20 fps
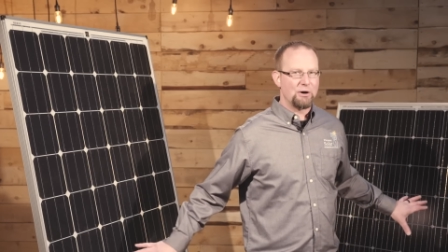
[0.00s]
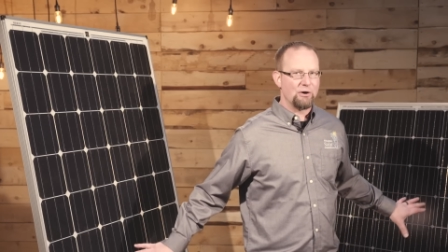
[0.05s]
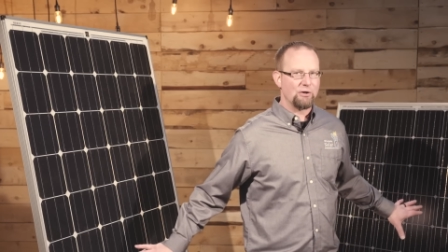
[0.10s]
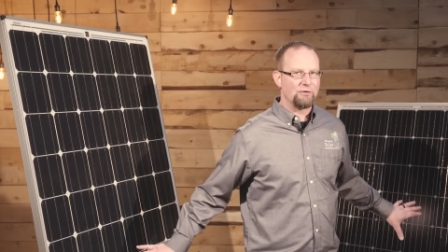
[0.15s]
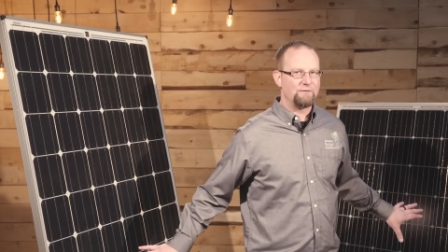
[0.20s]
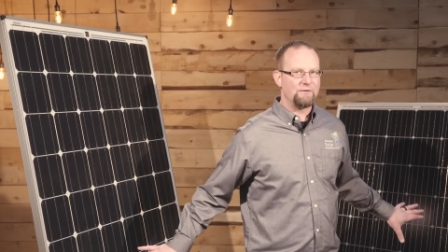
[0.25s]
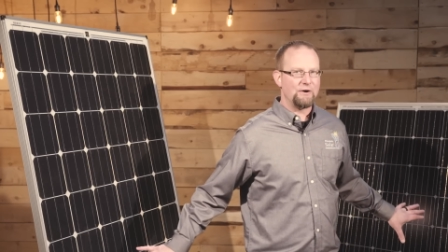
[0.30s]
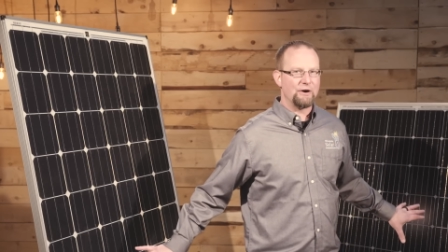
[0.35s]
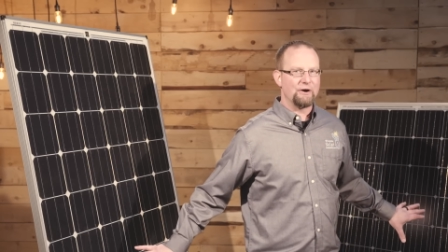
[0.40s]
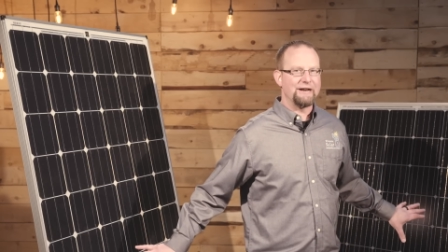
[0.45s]

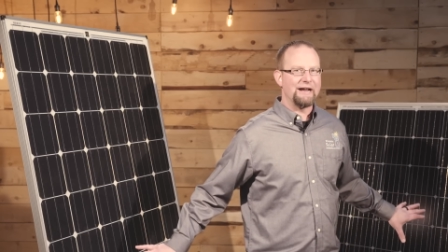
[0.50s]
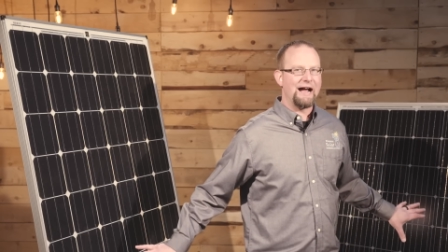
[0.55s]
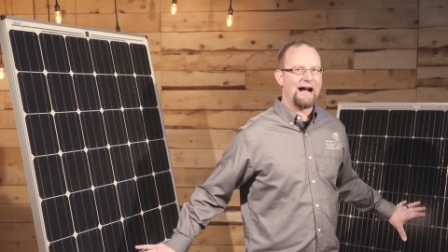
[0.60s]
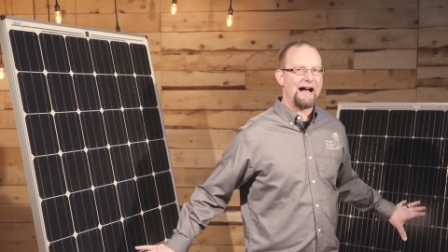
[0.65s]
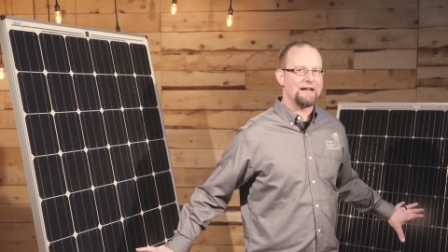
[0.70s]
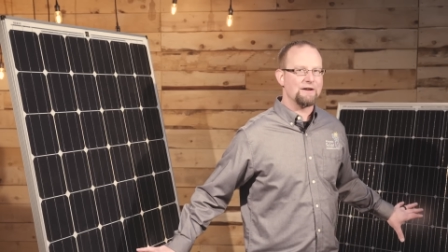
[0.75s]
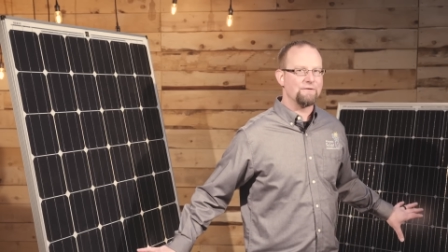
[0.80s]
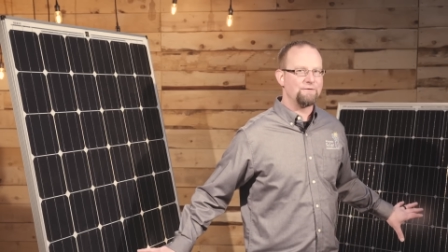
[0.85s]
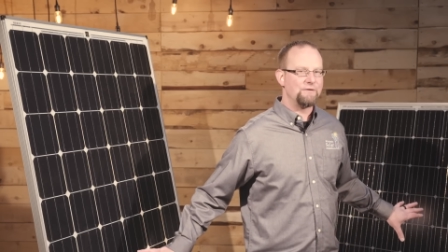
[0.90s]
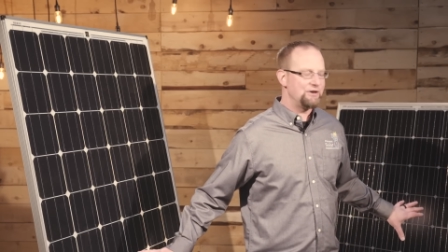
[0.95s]
both very
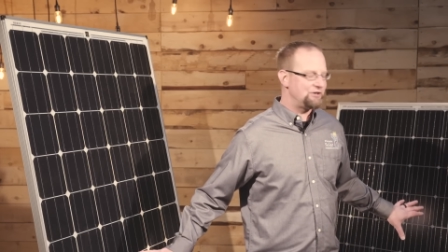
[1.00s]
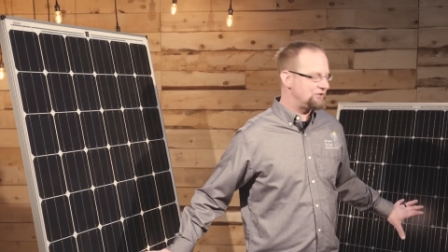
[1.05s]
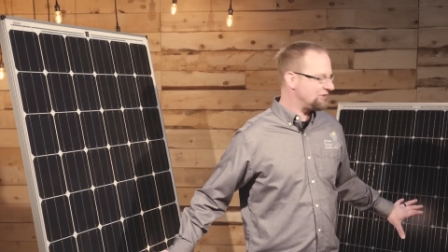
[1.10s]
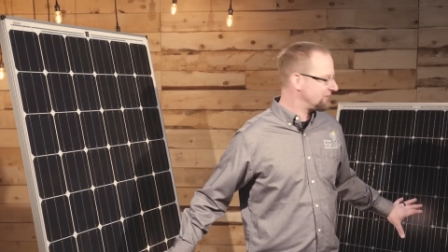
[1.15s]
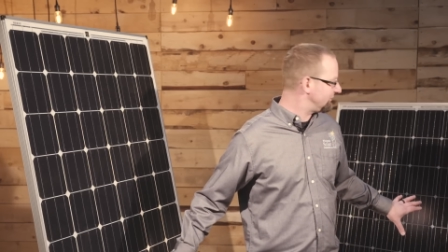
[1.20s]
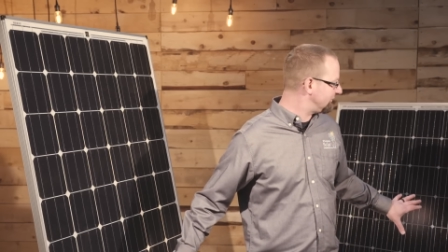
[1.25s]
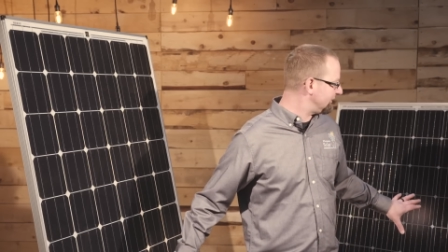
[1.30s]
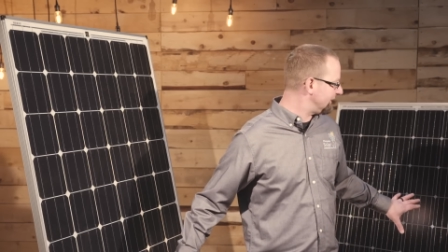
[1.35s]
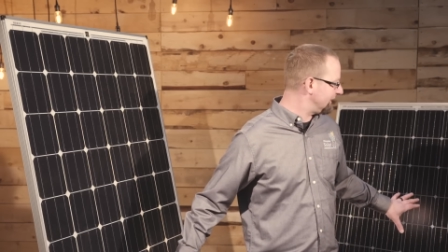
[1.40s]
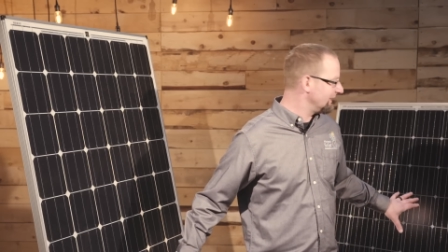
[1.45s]
high
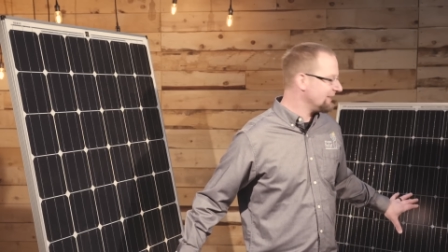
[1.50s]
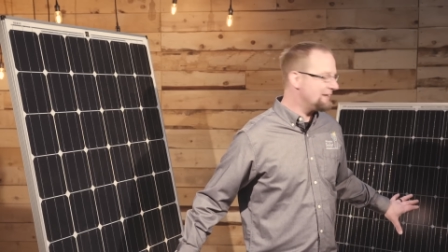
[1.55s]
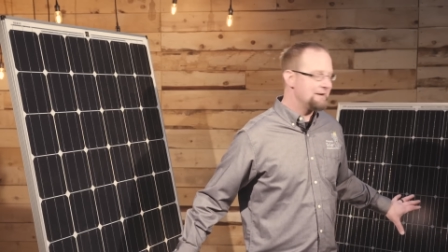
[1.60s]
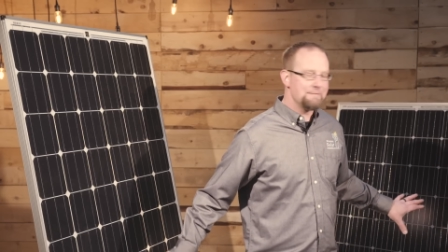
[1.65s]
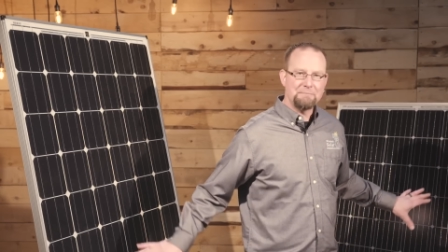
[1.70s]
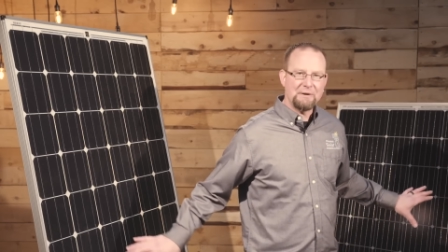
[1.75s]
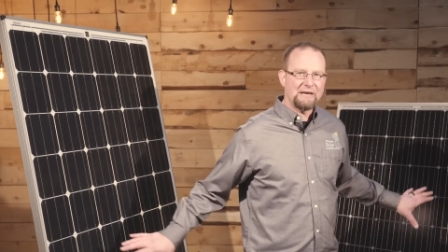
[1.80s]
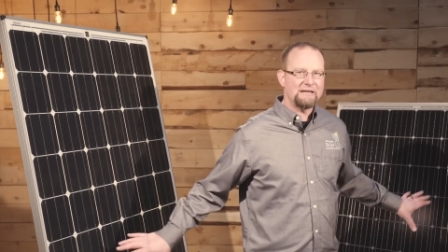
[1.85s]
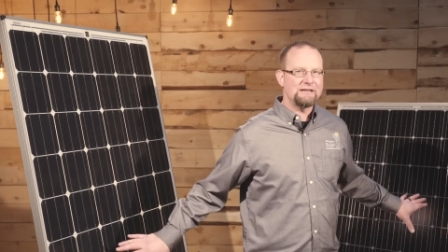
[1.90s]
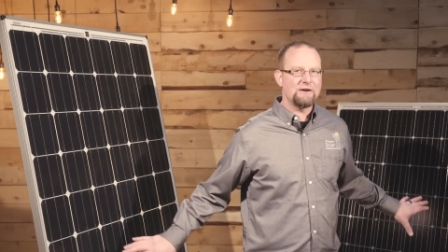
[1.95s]
efficiency.
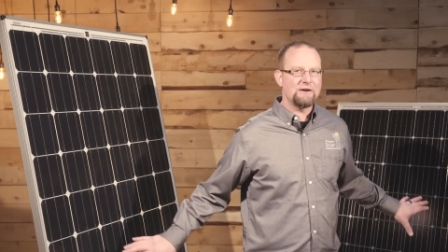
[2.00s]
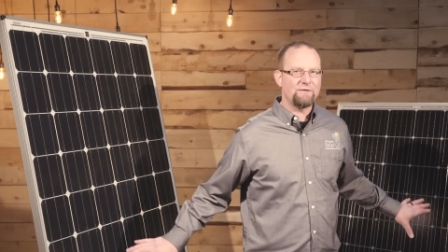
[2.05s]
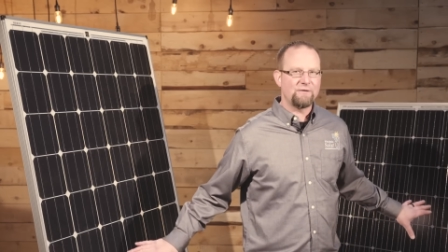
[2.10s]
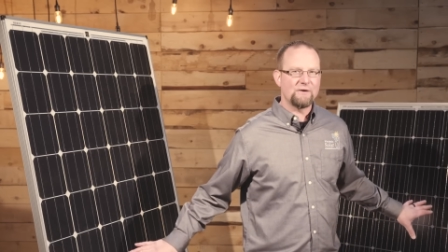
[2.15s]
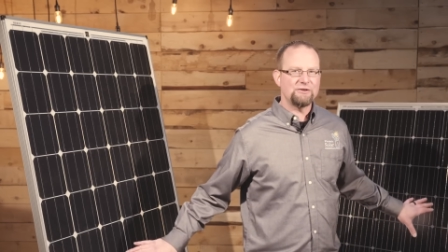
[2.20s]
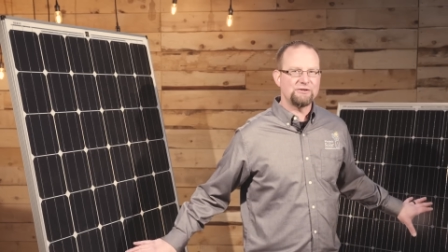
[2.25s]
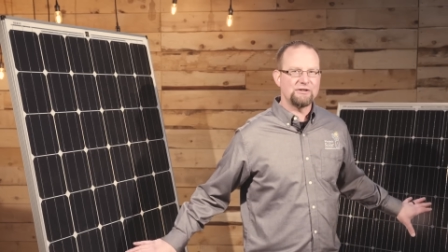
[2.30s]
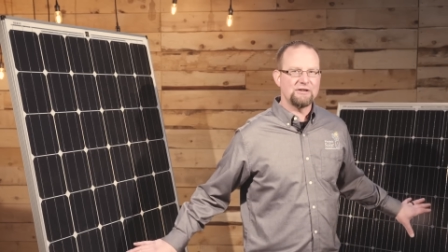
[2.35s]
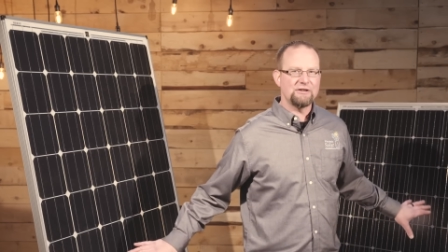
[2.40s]
Big difference